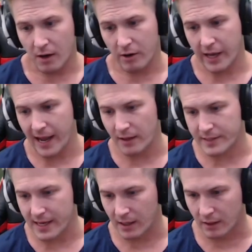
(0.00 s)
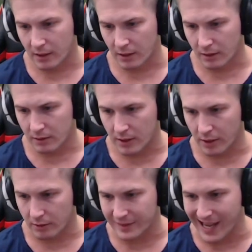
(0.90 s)
Okay, I'll take a little a
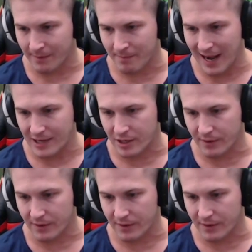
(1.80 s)
little Tech Majin